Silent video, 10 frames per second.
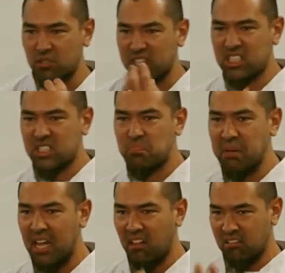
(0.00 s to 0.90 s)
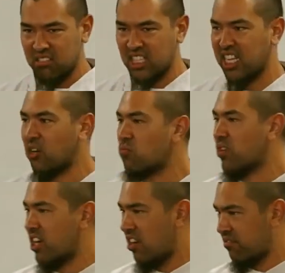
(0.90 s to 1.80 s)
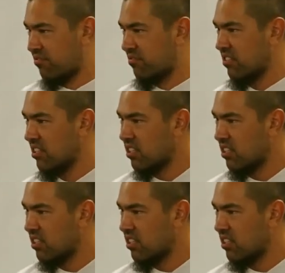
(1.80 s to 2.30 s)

to expel, to get rid of,